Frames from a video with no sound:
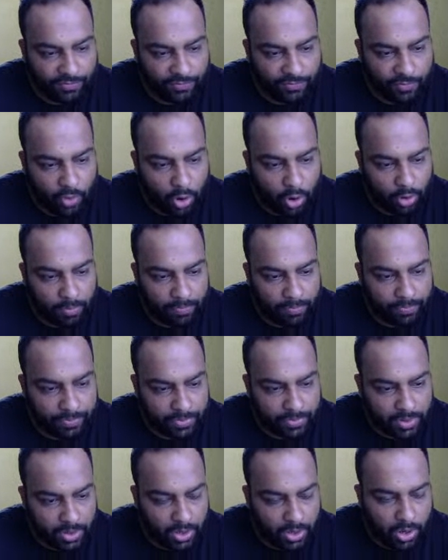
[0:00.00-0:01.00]
form
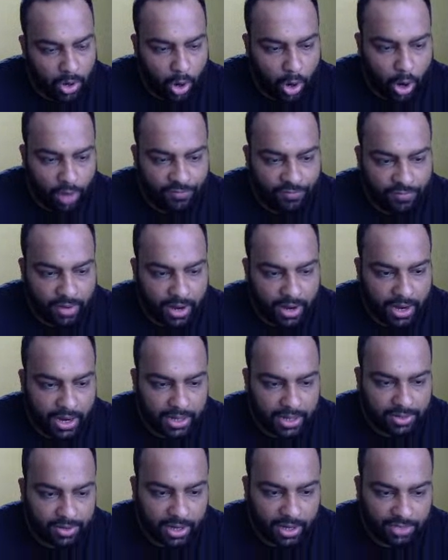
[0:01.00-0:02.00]
of
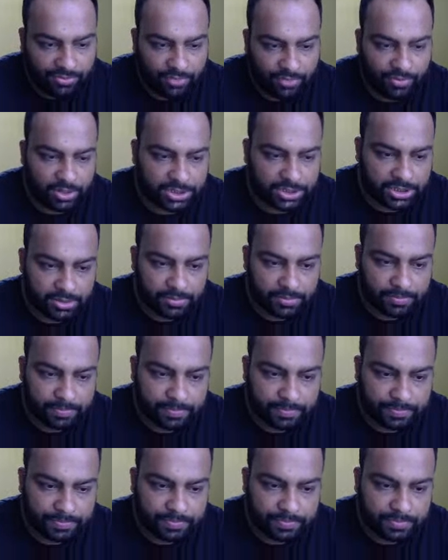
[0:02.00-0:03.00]
a transfer function.
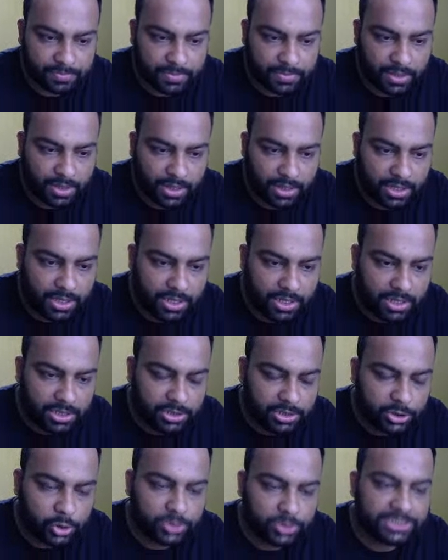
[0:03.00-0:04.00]

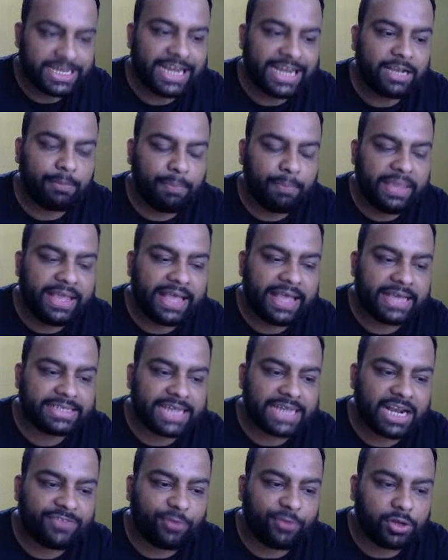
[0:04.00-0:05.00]
So ZPK
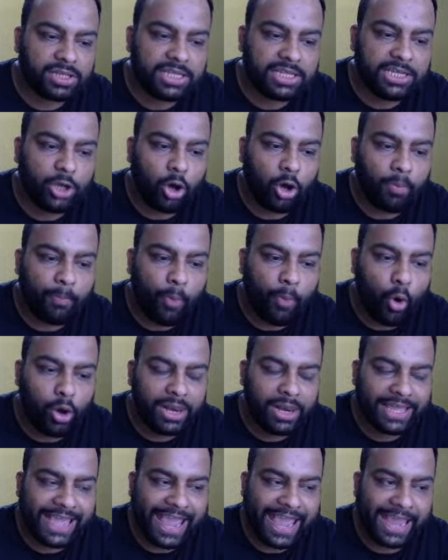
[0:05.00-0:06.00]
stands for zero
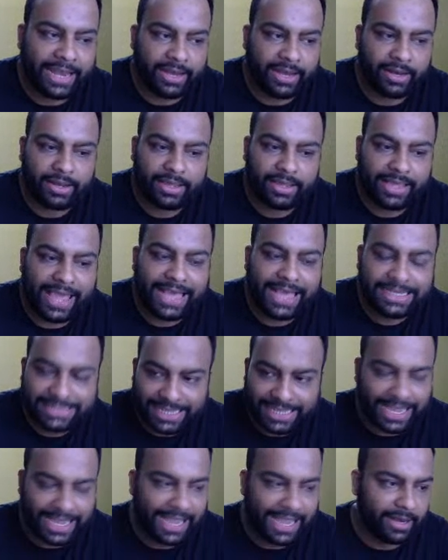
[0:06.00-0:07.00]
pole gain. K is
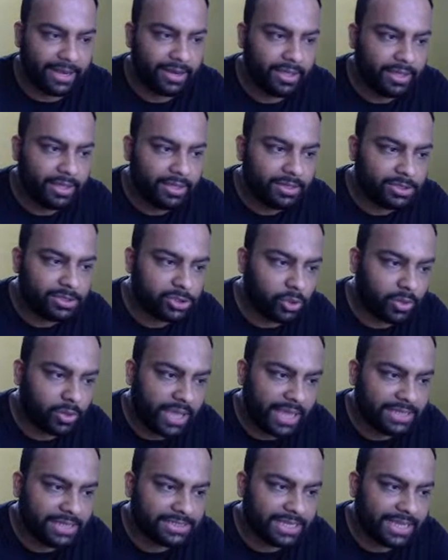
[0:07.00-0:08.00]
the gain. So
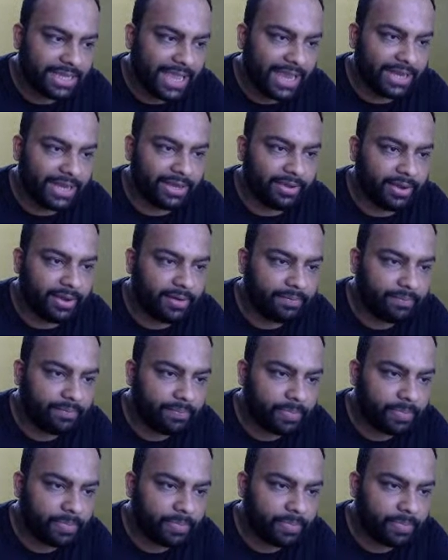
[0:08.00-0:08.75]
K is the gain here.